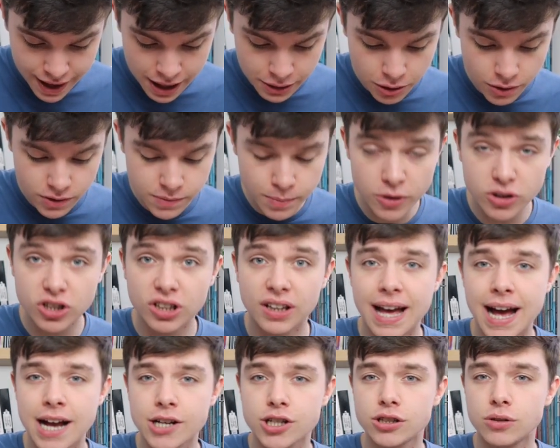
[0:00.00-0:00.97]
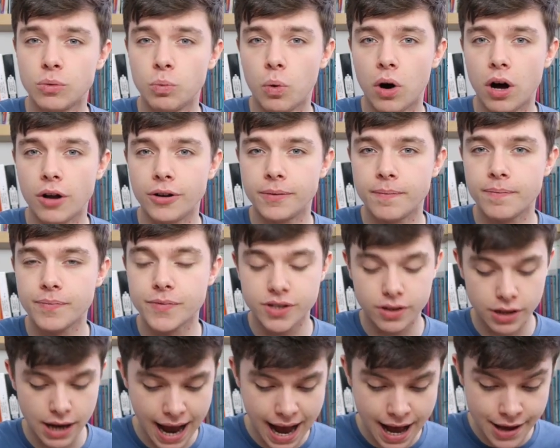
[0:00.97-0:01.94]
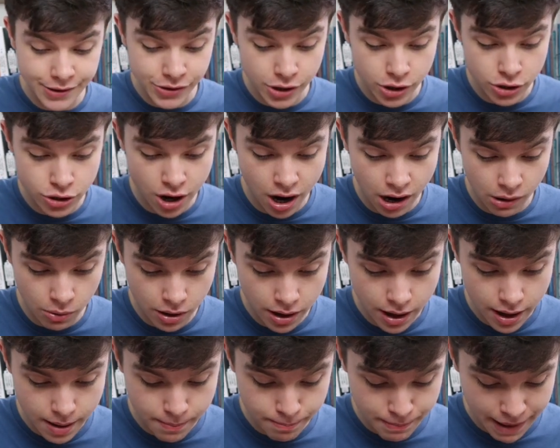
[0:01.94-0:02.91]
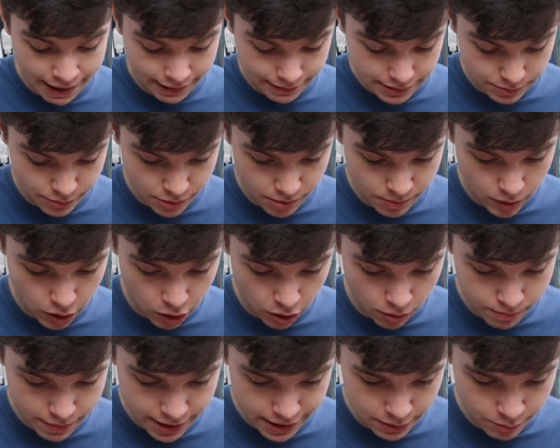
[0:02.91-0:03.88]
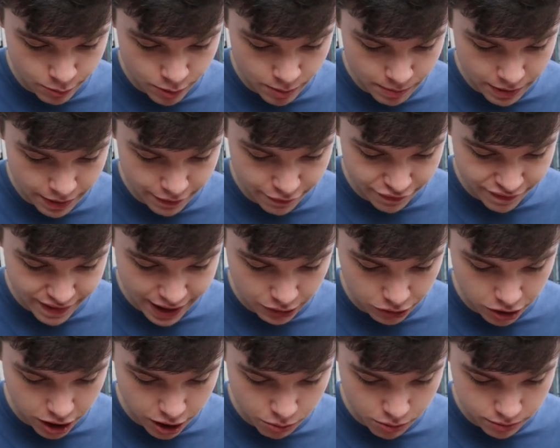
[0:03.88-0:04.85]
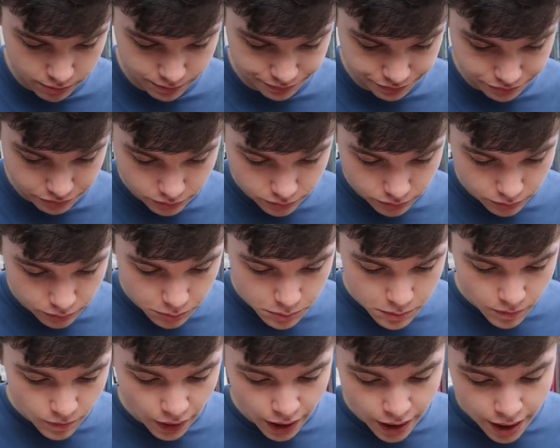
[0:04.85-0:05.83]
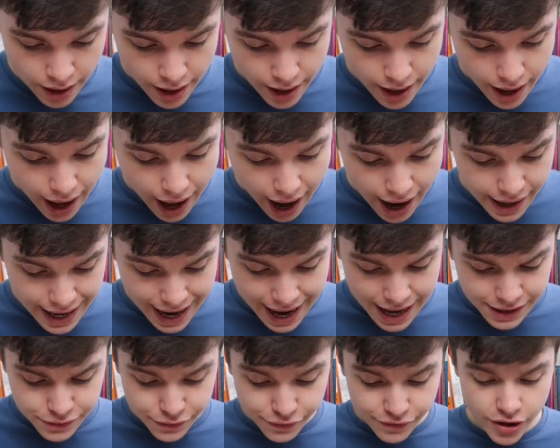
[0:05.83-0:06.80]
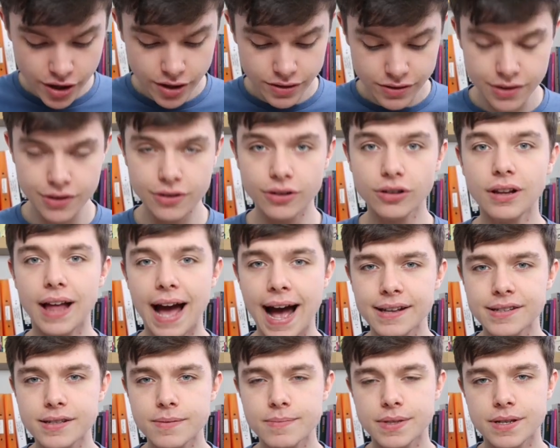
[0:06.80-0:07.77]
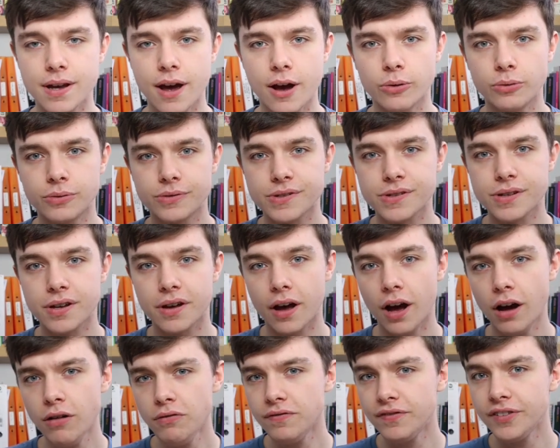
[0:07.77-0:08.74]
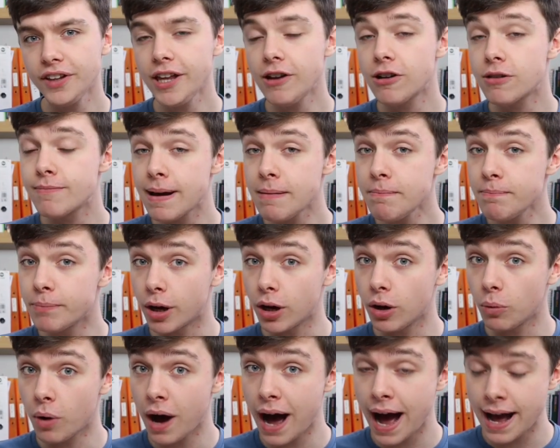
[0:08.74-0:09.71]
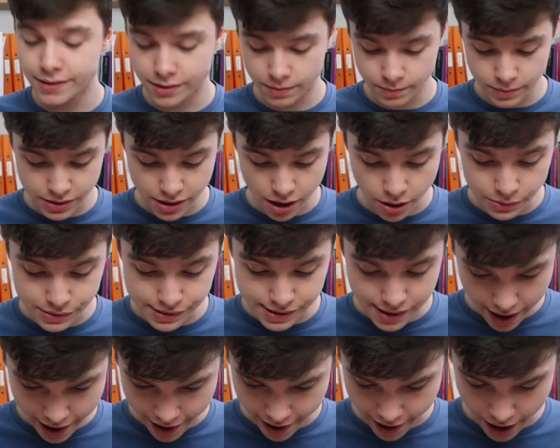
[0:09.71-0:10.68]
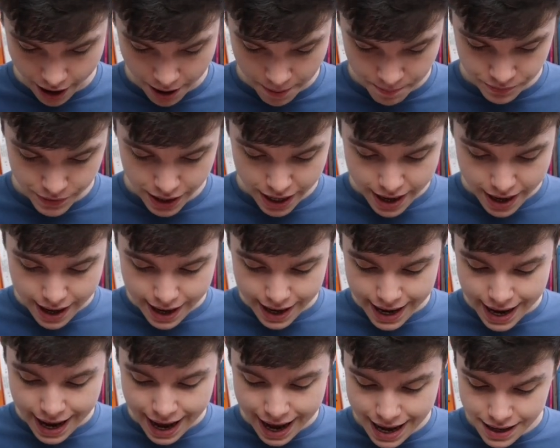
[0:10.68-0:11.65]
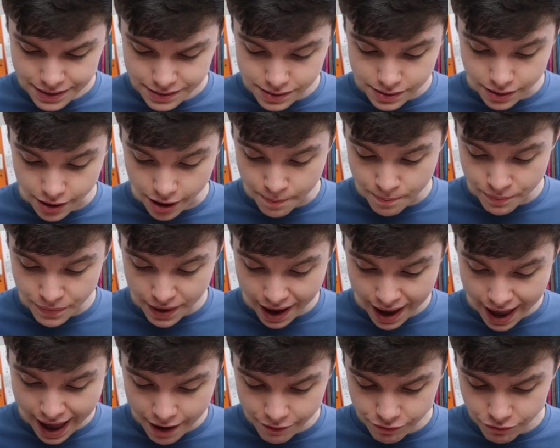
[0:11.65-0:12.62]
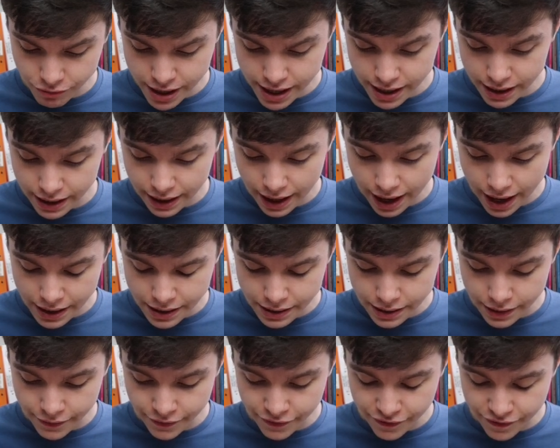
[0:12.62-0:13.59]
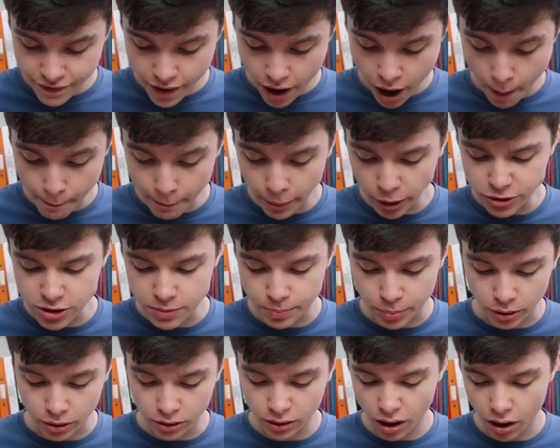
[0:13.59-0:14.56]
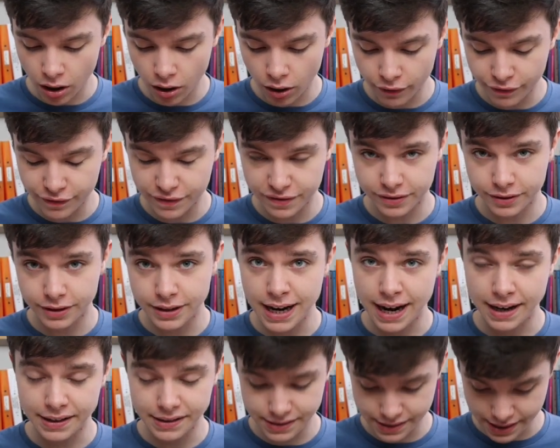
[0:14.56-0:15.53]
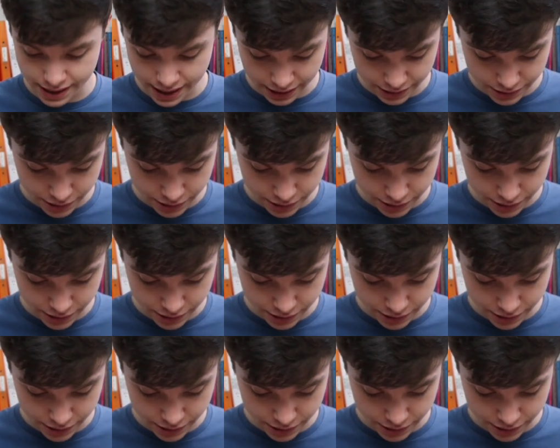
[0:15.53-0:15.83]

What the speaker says: values much larger than 1. So it has no maximum or minimum value. And it has vertical asymptotes. Hopefully you remember what asymptotes are. It has them at every kind of multiple of 90